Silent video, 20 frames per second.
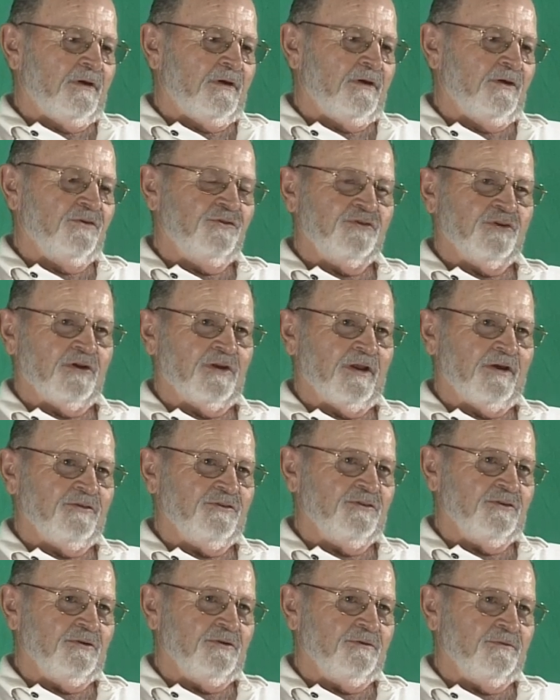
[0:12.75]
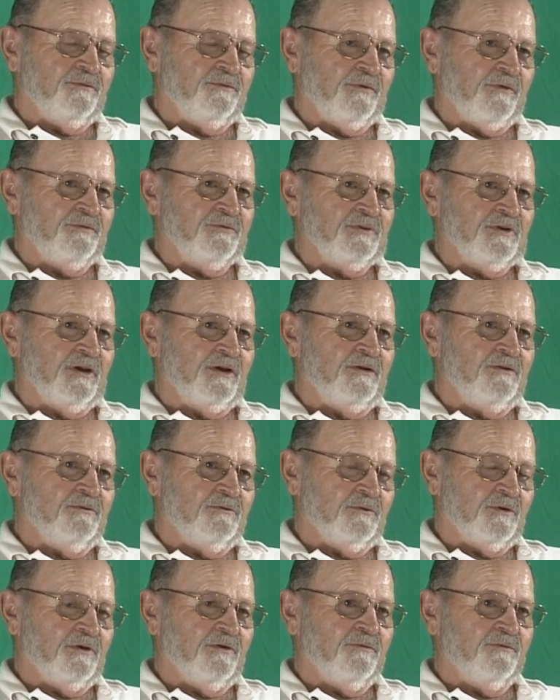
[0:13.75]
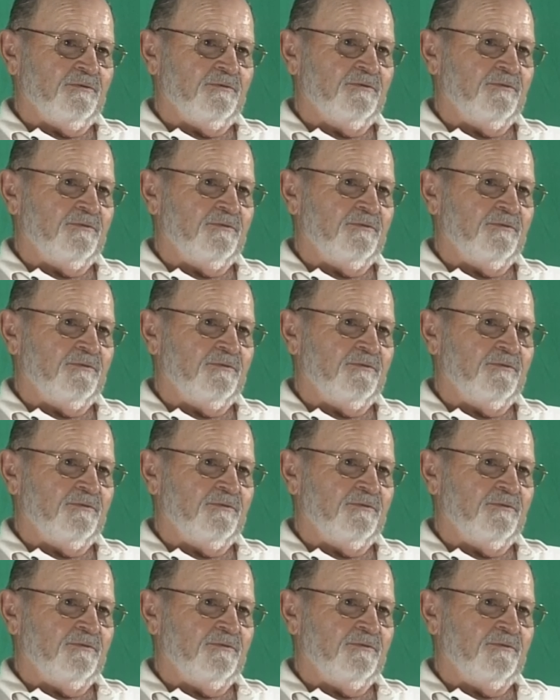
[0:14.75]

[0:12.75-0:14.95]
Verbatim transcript: until 1958 when I